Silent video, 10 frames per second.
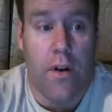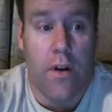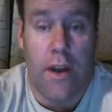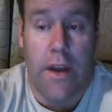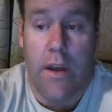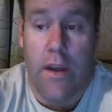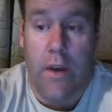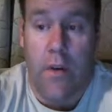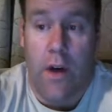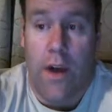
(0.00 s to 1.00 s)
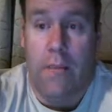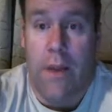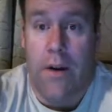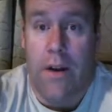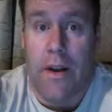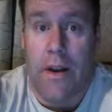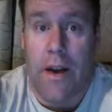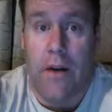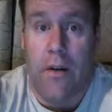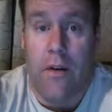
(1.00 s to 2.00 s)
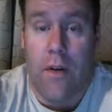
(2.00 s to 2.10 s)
Okay, well, I'm married now,